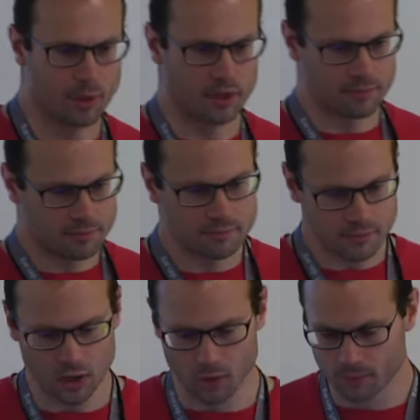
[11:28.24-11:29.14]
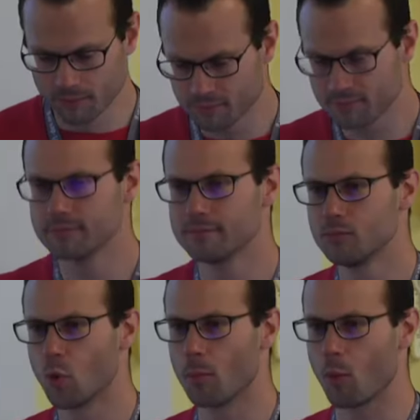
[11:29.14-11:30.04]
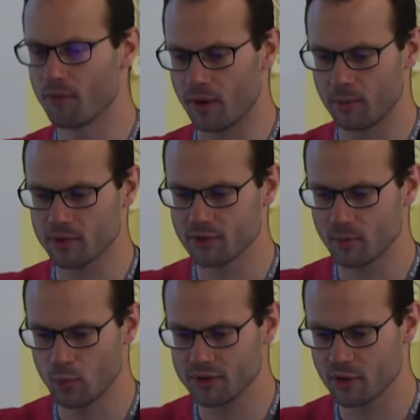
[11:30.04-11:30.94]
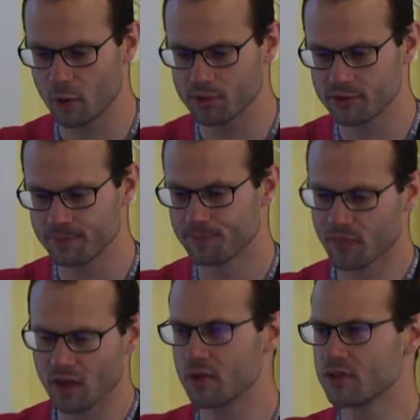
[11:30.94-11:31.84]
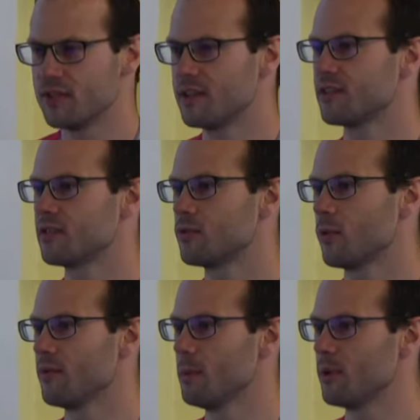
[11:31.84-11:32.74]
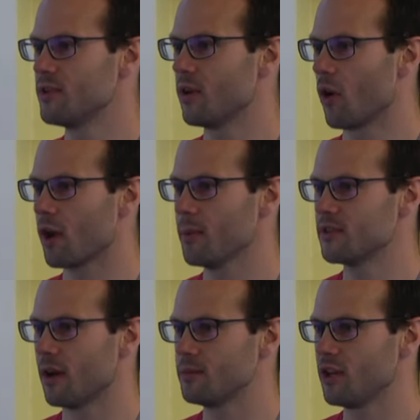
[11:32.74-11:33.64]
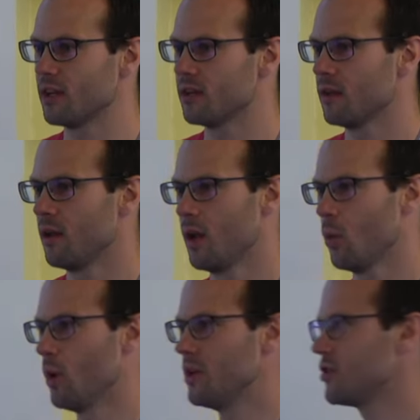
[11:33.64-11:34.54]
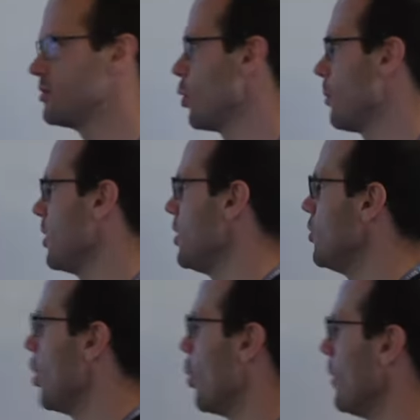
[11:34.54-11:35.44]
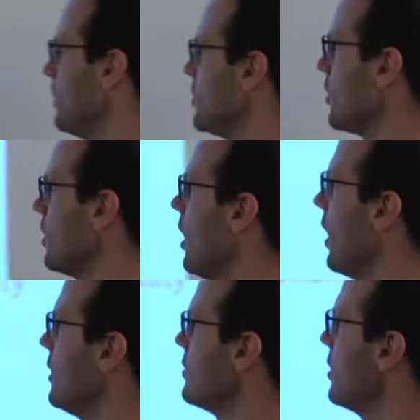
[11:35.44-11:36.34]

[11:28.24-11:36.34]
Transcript: but, you know, more and more fun with, with scopes there's this sort of implicit arguments object, which normally you don't want to materialize.